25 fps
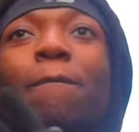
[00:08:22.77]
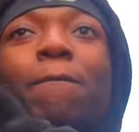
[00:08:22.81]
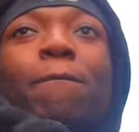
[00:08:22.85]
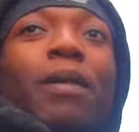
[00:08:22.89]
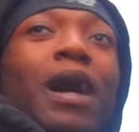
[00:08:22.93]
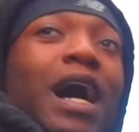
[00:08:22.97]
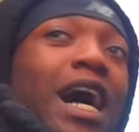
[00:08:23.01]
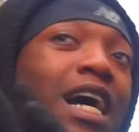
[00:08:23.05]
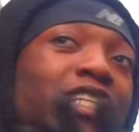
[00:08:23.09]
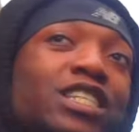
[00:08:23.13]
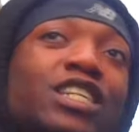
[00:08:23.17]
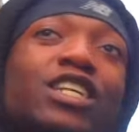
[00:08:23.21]

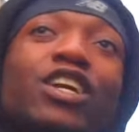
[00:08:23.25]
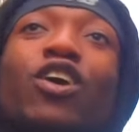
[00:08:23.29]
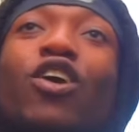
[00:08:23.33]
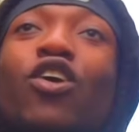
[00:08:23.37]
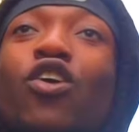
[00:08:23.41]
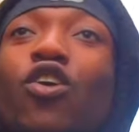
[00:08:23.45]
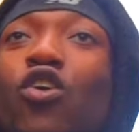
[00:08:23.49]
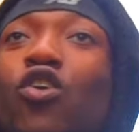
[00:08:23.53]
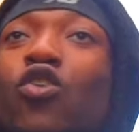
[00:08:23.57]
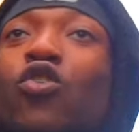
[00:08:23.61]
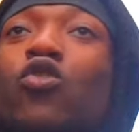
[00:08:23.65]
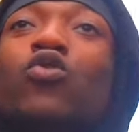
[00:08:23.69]
Bye to the
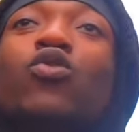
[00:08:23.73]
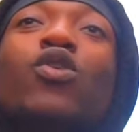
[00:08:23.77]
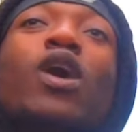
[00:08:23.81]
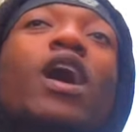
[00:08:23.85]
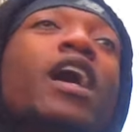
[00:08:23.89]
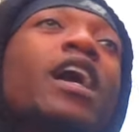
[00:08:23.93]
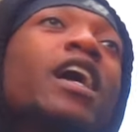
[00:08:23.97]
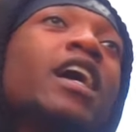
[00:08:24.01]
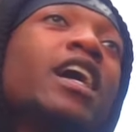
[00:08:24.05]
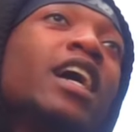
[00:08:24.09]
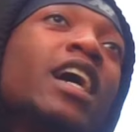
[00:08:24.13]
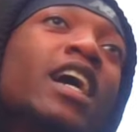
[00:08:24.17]
old,
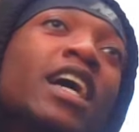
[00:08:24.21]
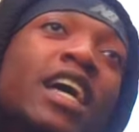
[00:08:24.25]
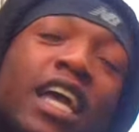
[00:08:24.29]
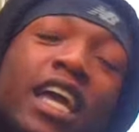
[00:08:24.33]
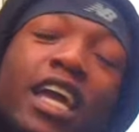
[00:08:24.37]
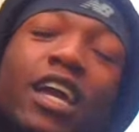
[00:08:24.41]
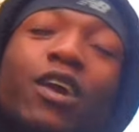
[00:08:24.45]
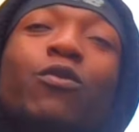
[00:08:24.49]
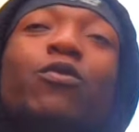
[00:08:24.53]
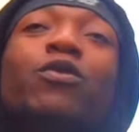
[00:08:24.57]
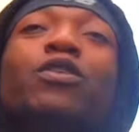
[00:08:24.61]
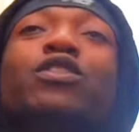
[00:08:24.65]

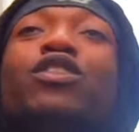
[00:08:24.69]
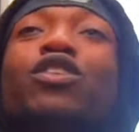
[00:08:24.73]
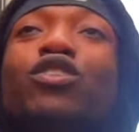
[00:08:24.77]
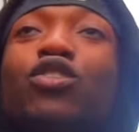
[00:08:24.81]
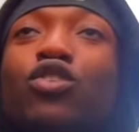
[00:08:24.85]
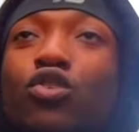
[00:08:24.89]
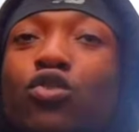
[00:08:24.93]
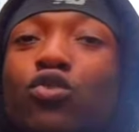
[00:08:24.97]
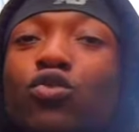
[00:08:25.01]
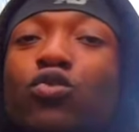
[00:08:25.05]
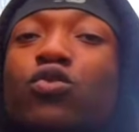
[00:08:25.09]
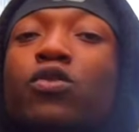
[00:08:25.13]
in with the
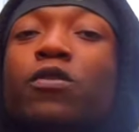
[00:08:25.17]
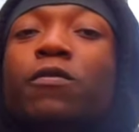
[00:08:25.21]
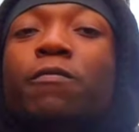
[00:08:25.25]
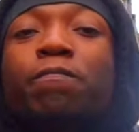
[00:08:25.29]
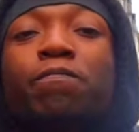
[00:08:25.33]
new.